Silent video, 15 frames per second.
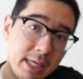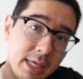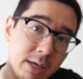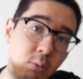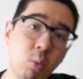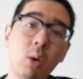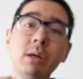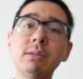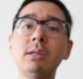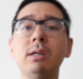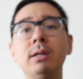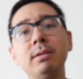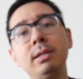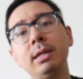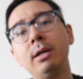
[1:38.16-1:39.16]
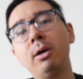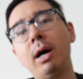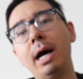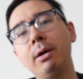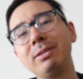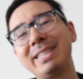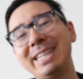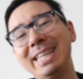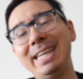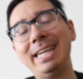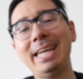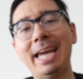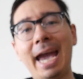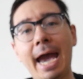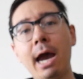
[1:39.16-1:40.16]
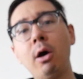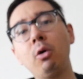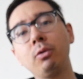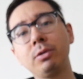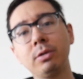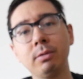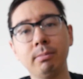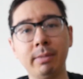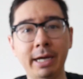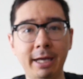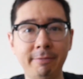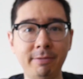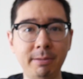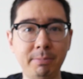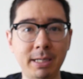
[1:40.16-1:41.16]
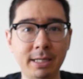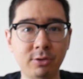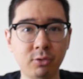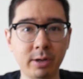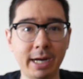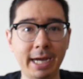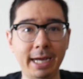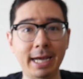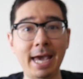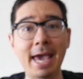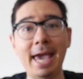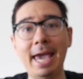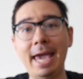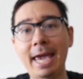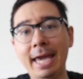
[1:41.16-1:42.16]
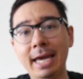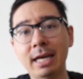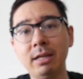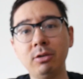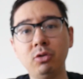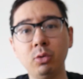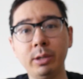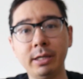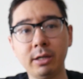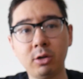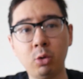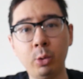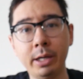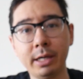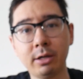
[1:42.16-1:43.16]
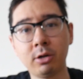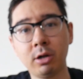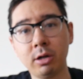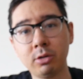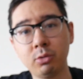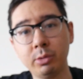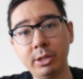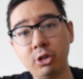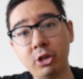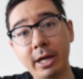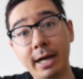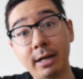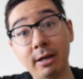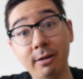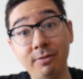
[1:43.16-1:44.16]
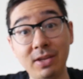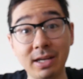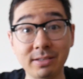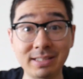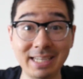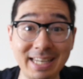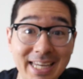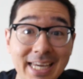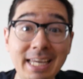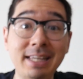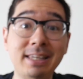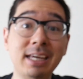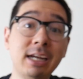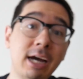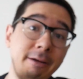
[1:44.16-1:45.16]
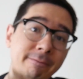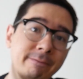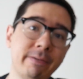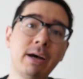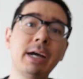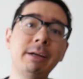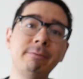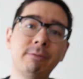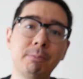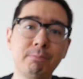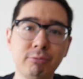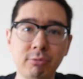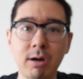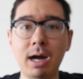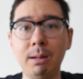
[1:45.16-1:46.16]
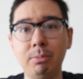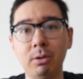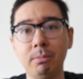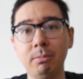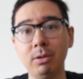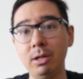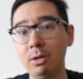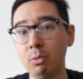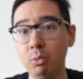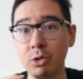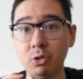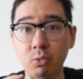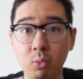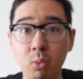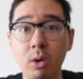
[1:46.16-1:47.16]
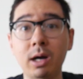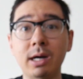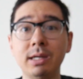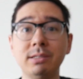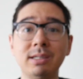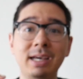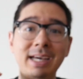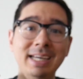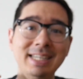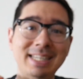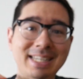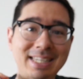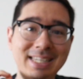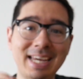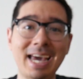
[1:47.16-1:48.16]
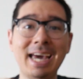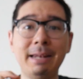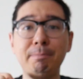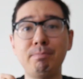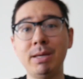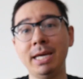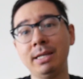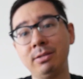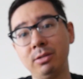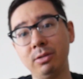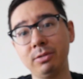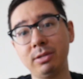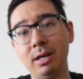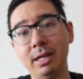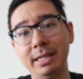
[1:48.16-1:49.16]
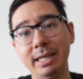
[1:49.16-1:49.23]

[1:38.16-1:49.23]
It wasn't until I was cleaning out my FEP tray and doing a quick cursory check of the LCD did I find the problem, which was dead pixels on